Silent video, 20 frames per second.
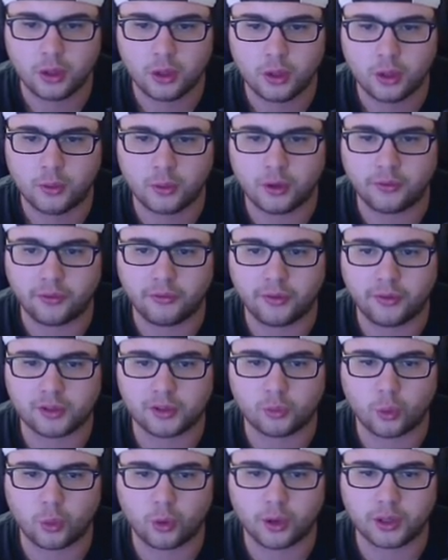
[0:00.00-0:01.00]
defense
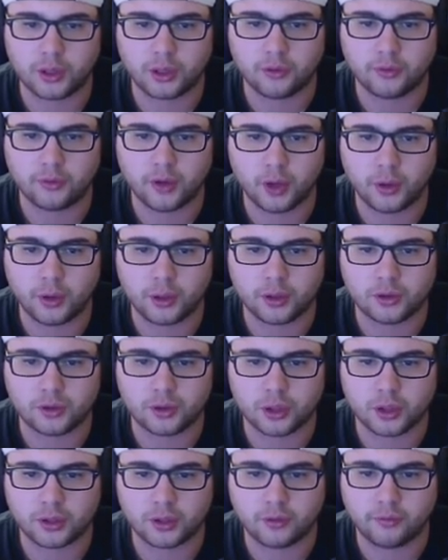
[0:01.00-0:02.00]
warning. The following
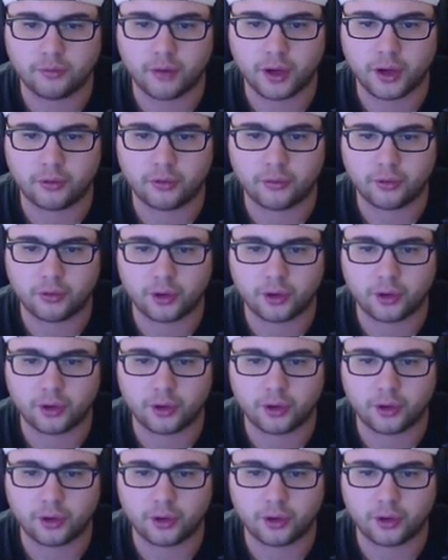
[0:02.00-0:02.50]
instructions are vital for your